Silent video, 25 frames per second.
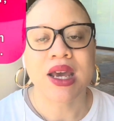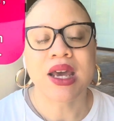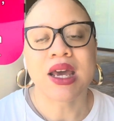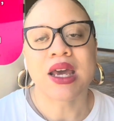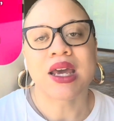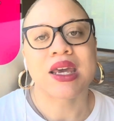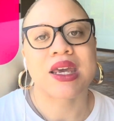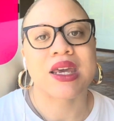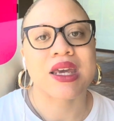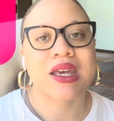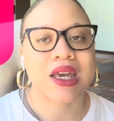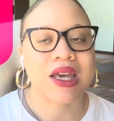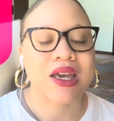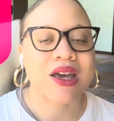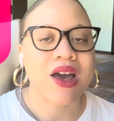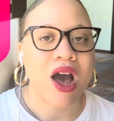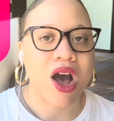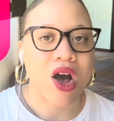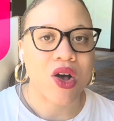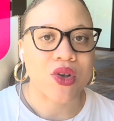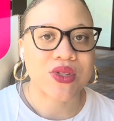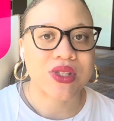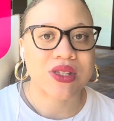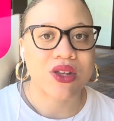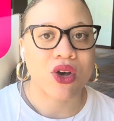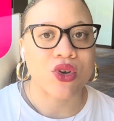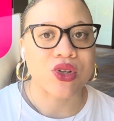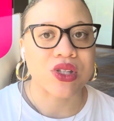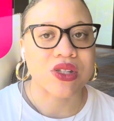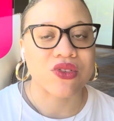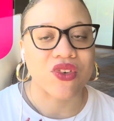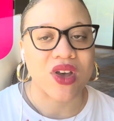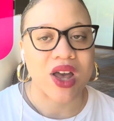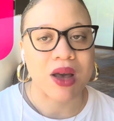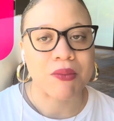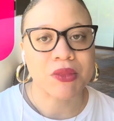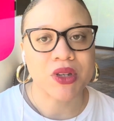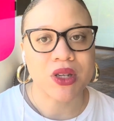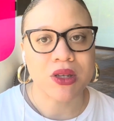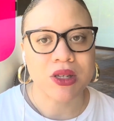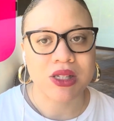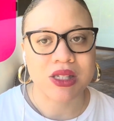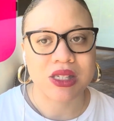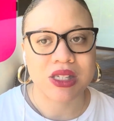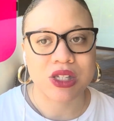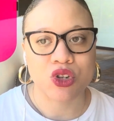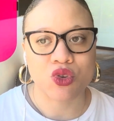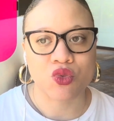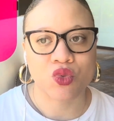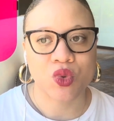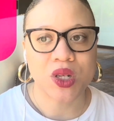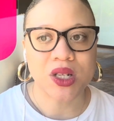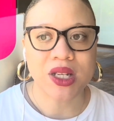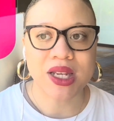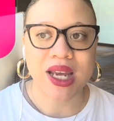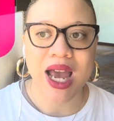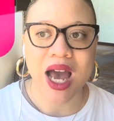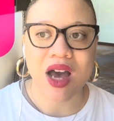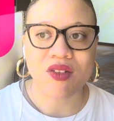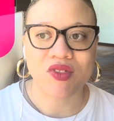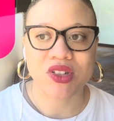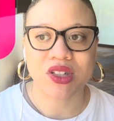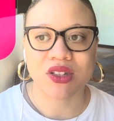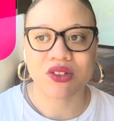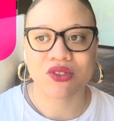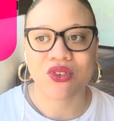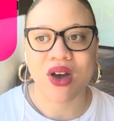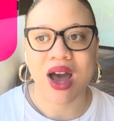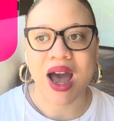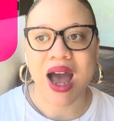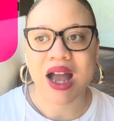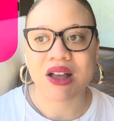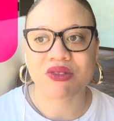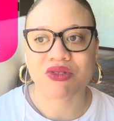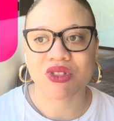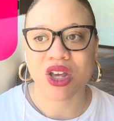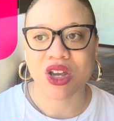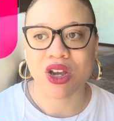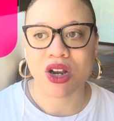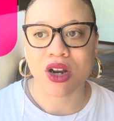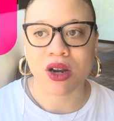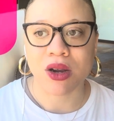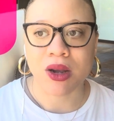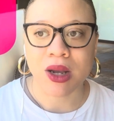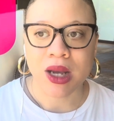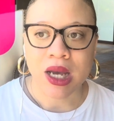it can cause those families to really have a divide there.